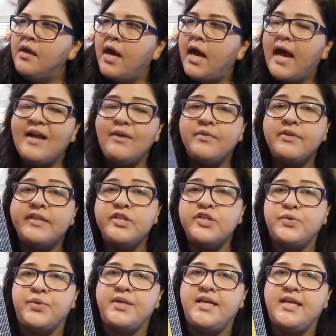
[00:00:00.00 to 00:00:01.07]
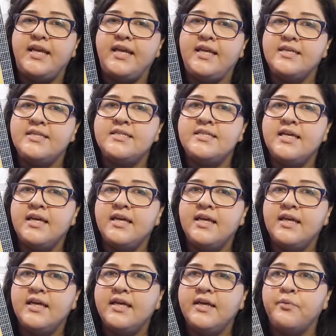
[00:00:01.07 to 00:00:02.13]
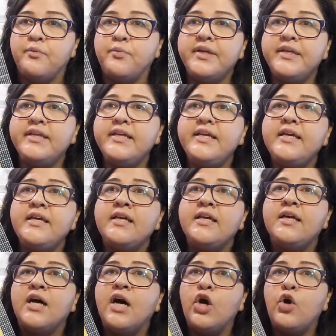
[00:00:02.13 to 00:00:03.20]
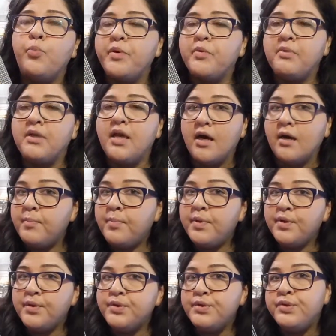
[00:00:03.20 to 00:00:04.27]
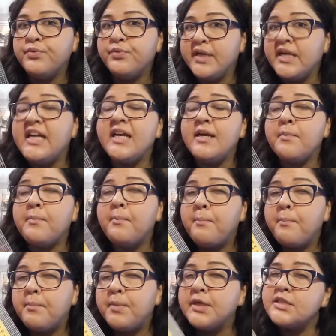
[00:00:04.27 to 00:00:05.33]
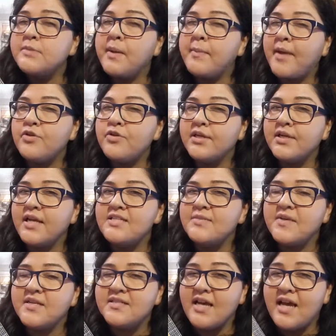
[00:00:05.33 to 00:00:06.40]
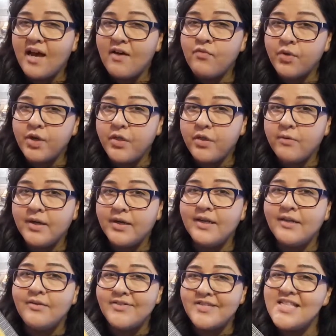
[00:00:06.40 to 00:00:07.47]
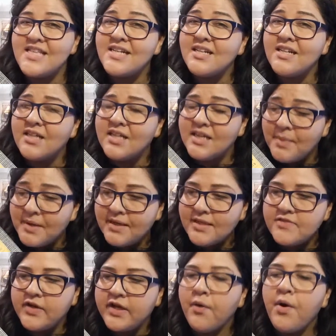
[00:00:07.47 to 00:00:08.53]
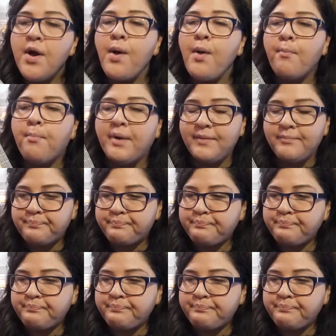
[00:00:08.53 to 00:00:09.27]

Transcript: I really enjoyed it, and it really opened me up to reading books by Patrick Ness, because I have one other one and you'll see that in, a, in my next video. But